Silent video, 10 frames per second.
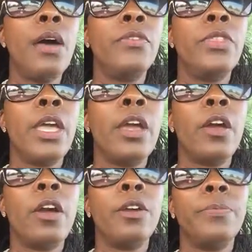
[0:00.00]

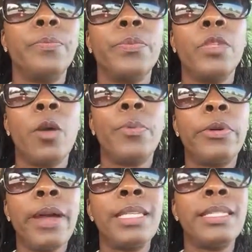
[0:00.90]
their their
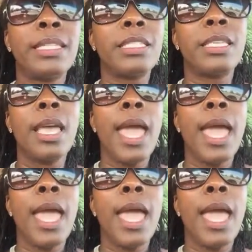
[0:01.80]
presence.